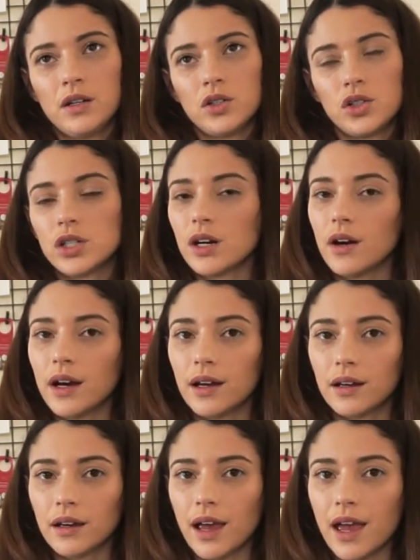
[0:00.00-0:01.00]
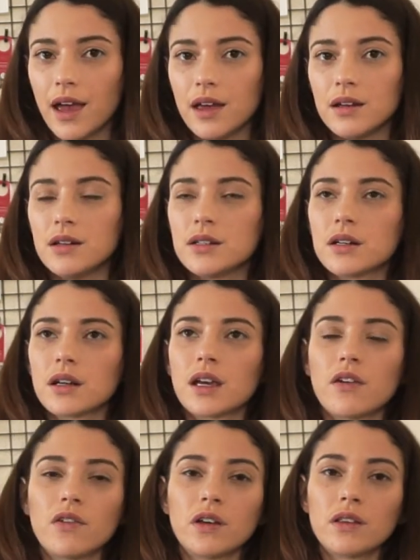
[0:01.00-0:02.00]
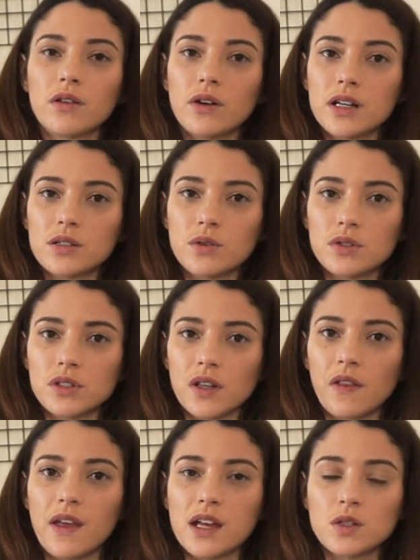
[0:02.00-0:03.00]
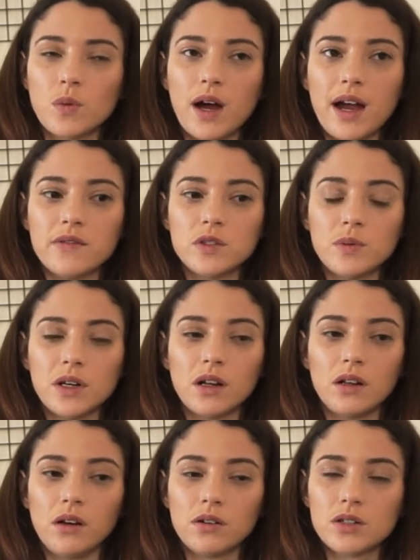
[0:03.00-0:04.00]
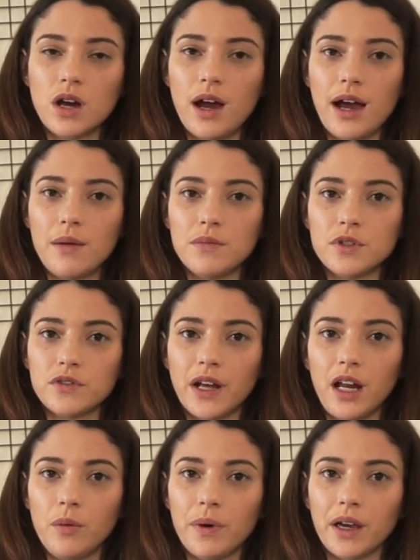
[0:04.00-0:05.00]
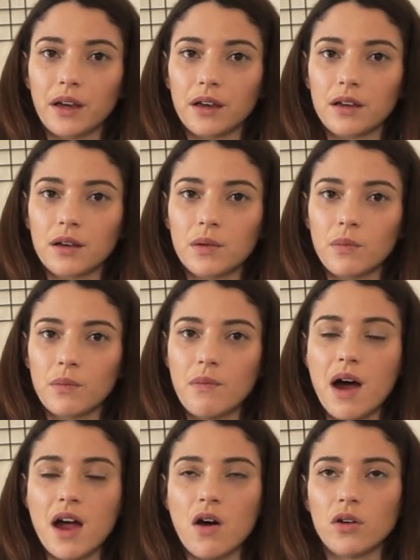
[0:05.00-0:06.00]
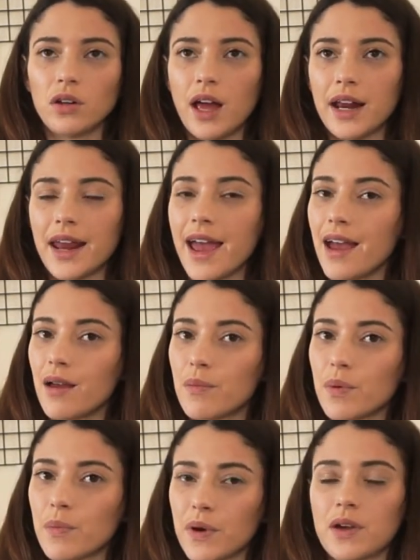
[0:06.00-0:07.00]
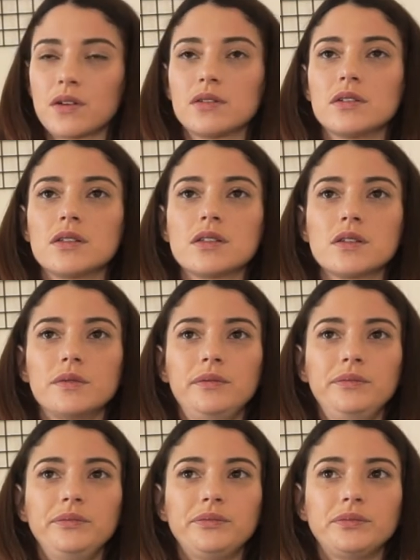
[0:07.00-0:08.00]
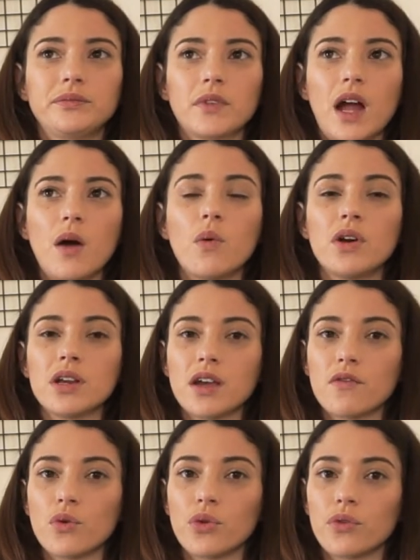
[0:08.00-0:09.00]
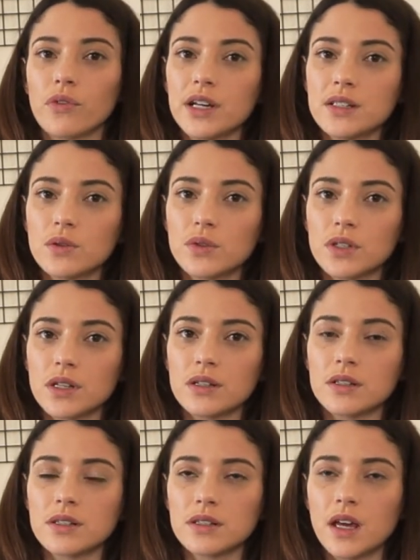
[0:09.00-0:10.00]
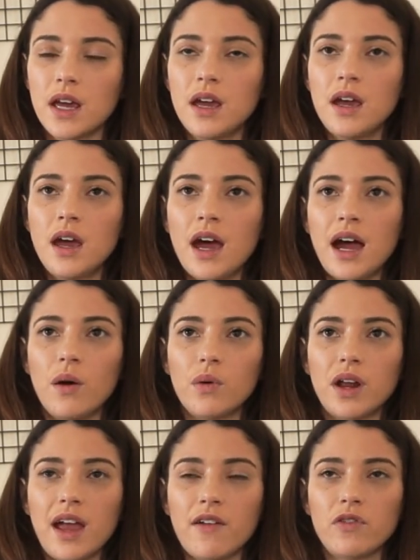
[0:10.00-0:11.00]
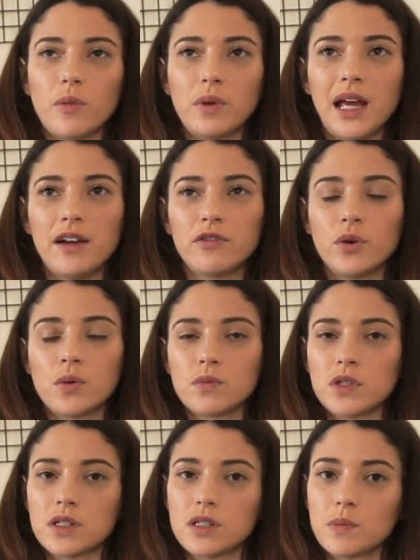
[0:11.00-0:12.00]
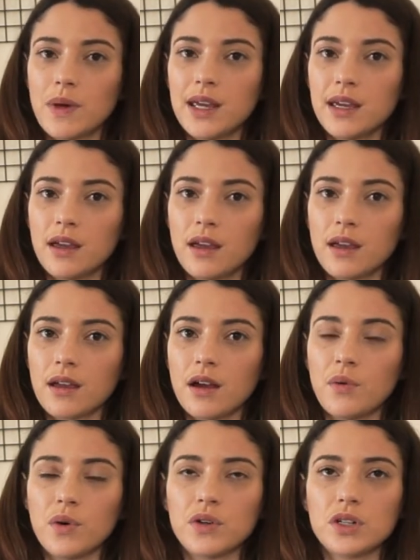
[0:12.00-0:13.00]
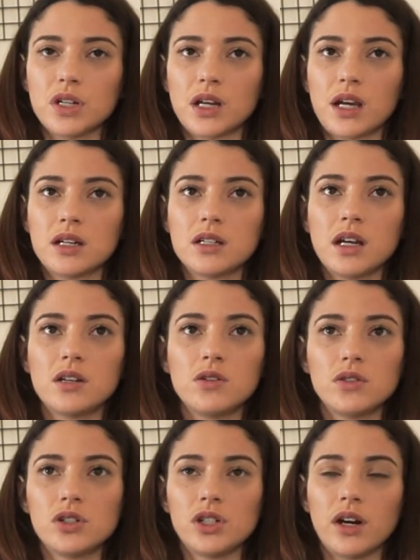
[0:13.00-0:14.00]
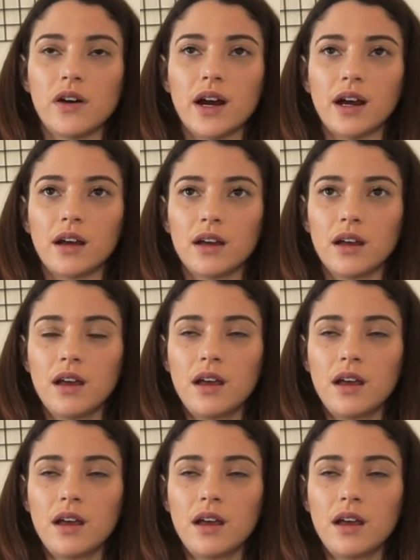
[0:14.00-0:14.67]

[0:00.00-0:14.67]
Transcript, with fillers: sharing and giving the resources, and that's why I've spent a long time developing my online app because I want to give all the resources. I want to have the platform to speak. I want to continue sharing